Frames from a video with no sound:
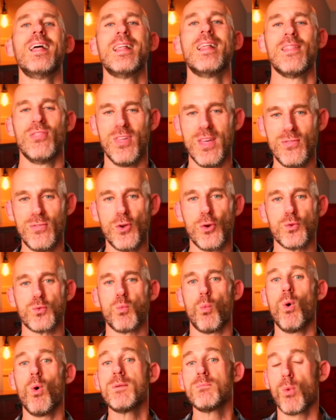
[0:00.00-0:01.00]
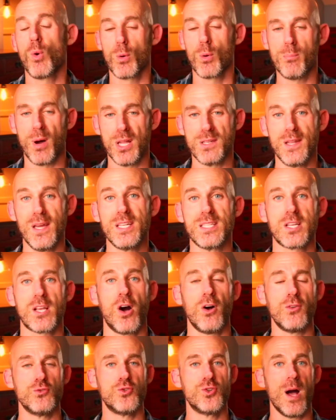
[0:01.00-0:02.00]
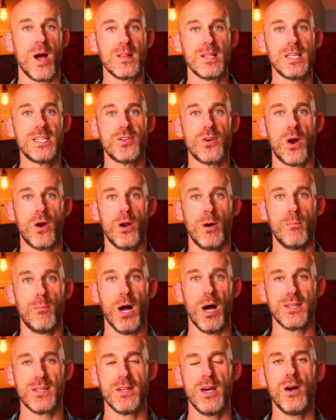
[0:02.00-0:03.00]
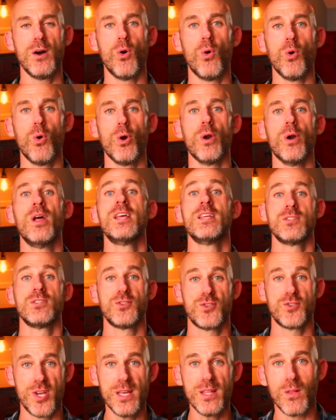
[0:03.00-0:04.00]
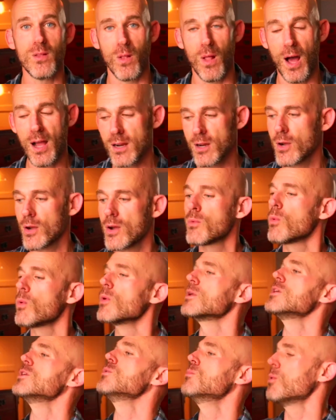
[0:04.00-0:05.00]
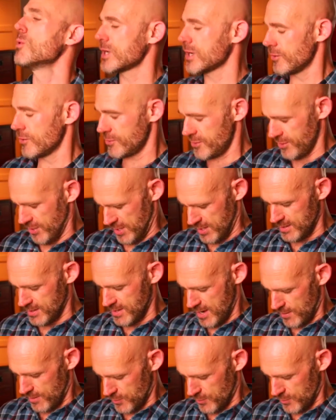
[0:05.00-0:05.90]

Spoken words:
Then there's one more bandha. It's called Jalandhara Bandha, or chin lock, where you bring your chin down